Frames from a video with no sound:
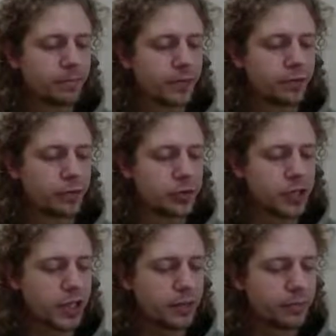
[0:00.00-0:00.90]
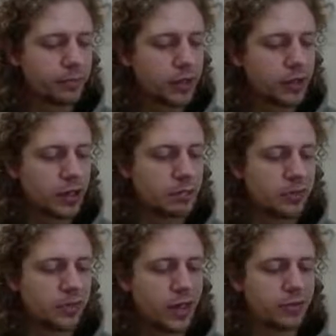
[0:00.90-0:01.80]
Of course not. Knight
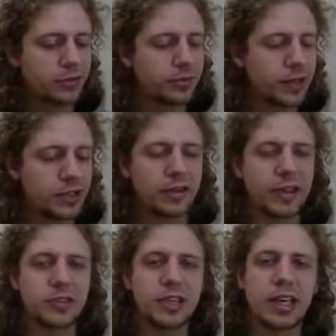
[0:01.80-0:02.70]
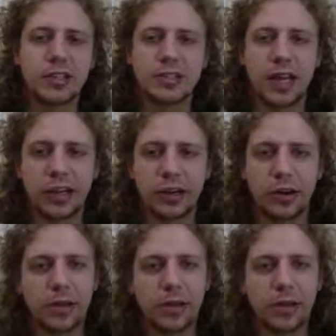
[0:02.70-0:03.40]
b5. It is fancy and it's accurate.